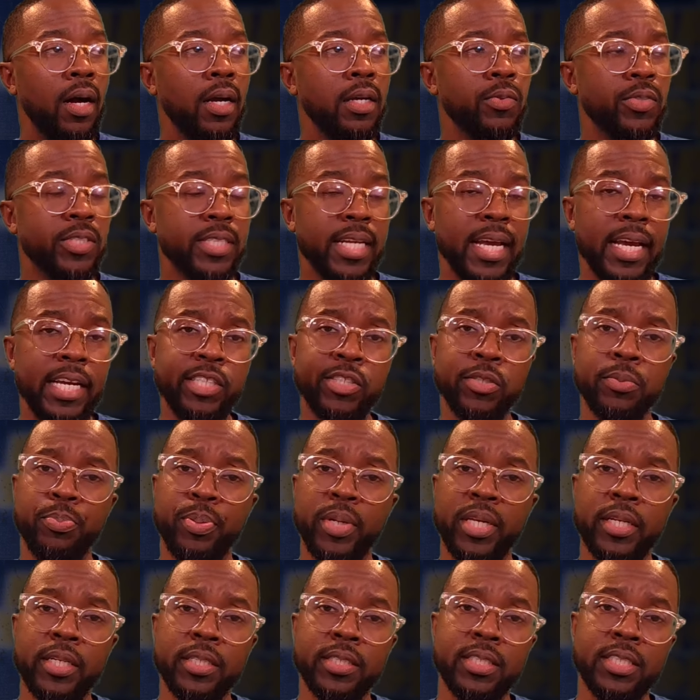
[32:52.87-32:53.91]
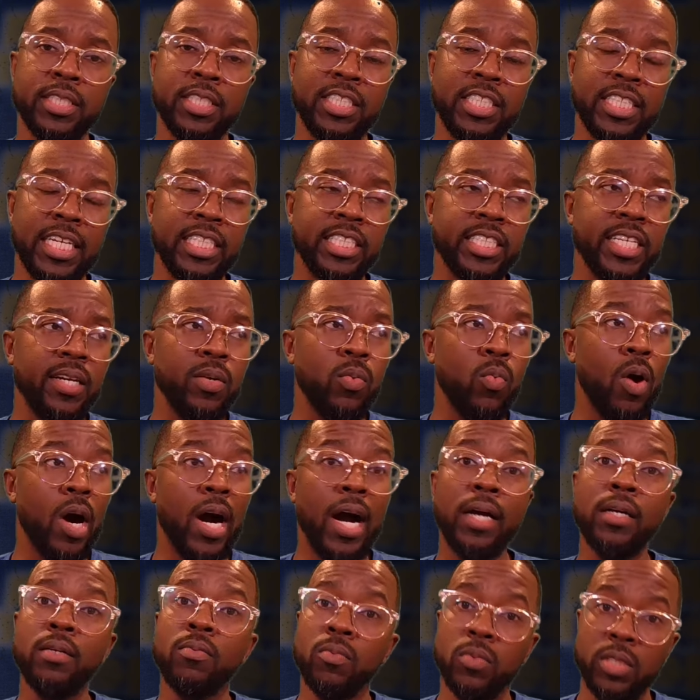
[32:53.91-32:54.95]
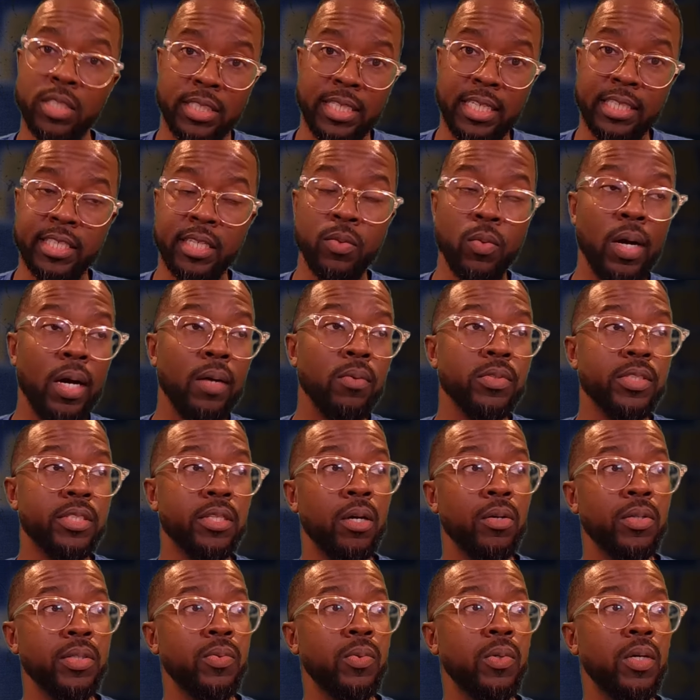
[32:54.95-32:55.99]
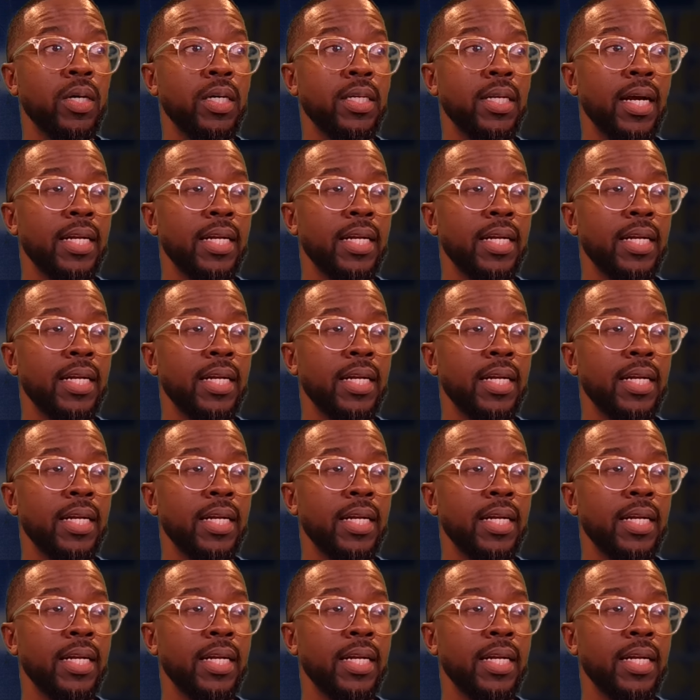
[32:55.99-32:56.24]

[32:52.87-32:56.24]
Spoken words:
was Adrian Peterson, JJ Watt, with JJ Watt was the only one.